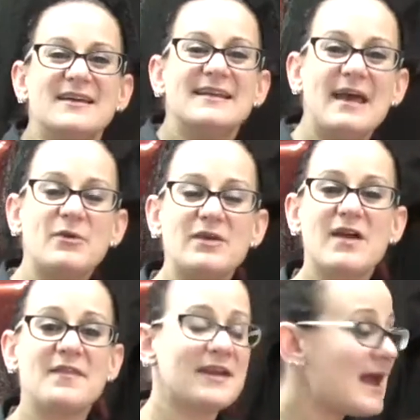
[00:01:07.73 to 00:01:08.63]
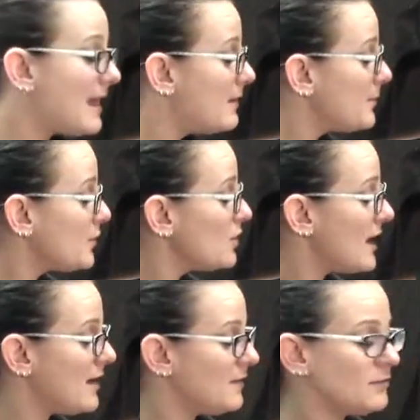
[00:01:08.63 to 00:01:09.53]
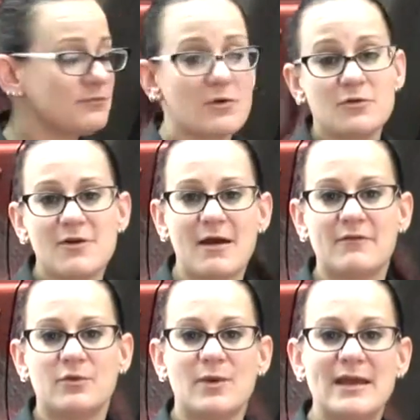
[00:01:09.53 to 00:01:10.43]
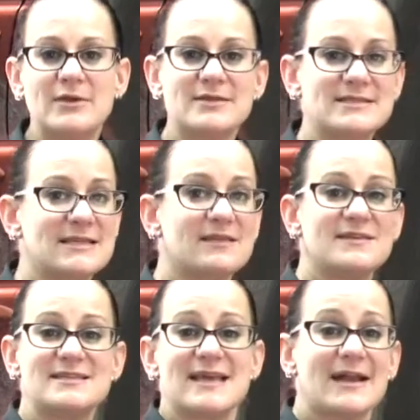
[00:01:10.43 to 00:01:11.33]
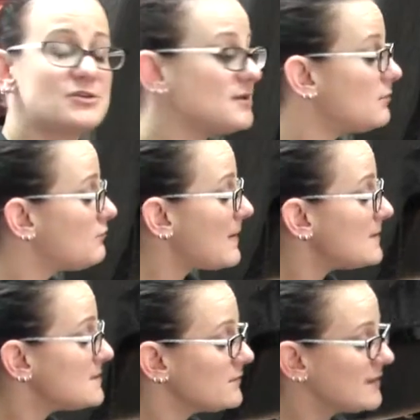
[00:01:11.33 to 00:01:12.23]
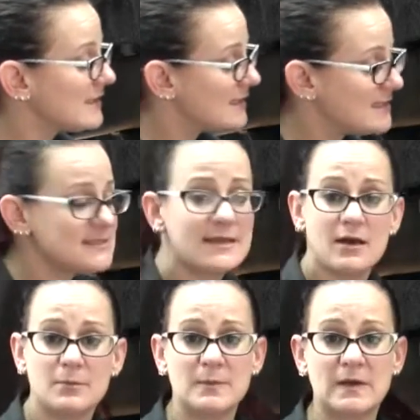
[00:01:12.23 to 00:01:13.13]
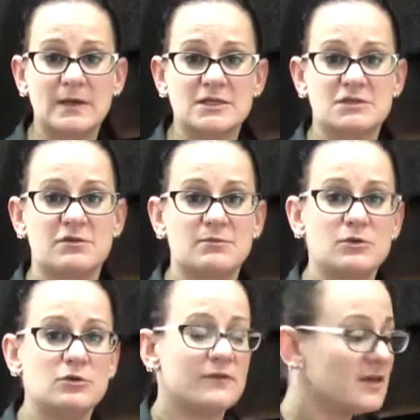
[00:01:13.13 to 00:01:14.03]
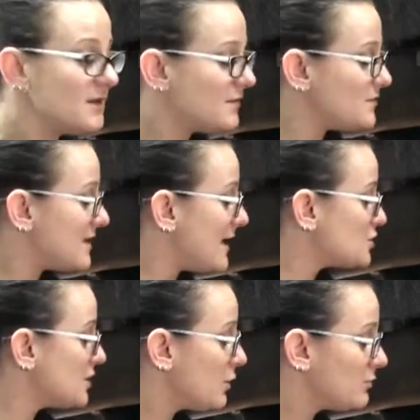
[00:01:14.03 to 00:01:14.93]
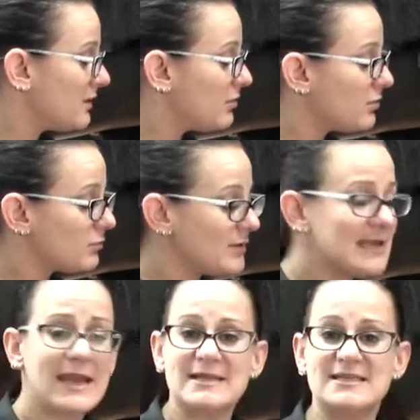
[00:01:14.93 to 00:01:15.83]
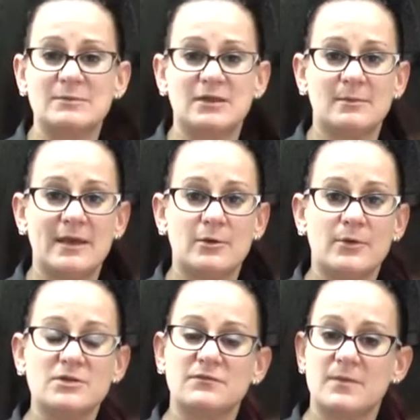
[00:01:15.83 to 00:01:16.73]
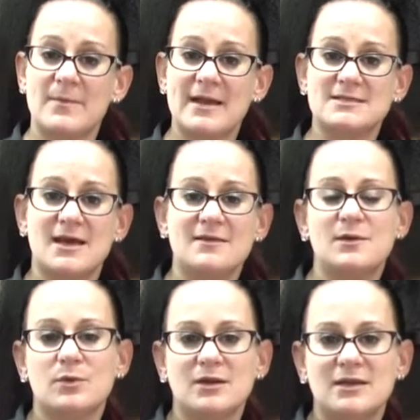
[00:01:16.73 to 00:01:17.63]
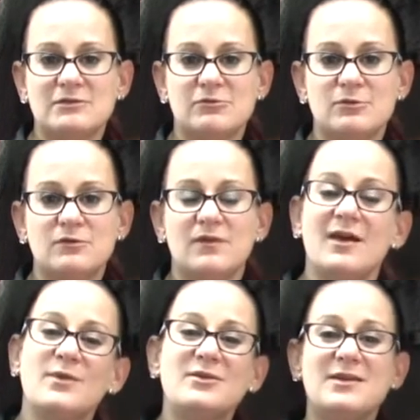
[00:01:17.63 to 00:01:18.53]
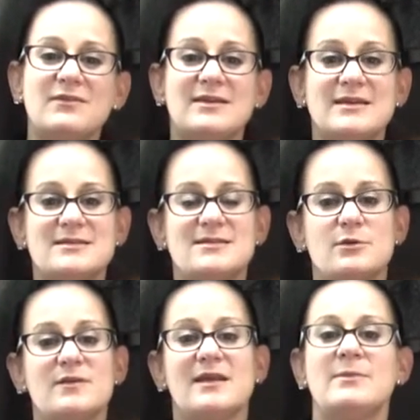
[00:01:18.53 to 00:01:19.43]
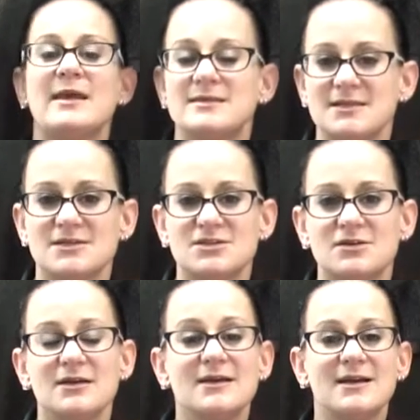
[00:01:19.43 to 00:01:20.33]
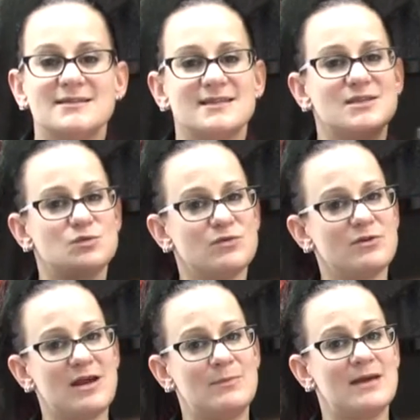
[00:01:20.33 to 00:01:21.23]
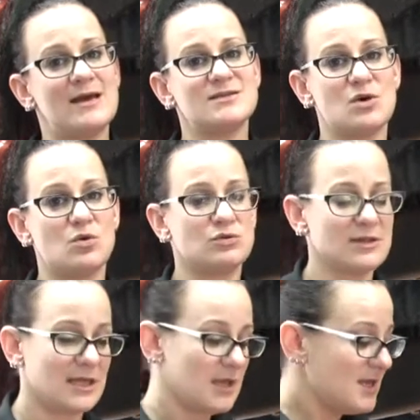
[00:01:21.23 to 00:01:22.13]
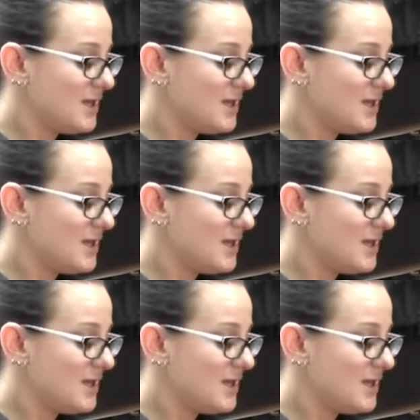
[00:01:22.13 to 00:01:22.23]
Now that we've got the caliper and the rotor out of the way, you can see that this is actually a relatively easy hub bearing to remove. There's actually only 3 18mm bolts from the back side that we're going to need to remove, and we don't even need to deal with an ABS sensor because this is rear ABS only.